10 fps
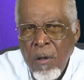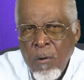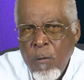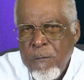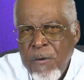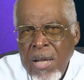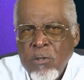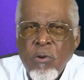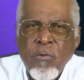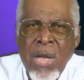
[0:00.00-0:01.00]
who fail
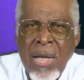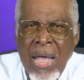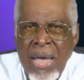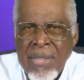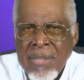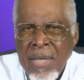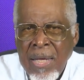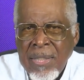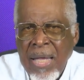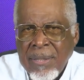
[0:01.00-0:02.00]
to realize
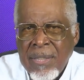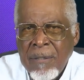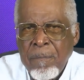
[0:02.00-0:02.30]
that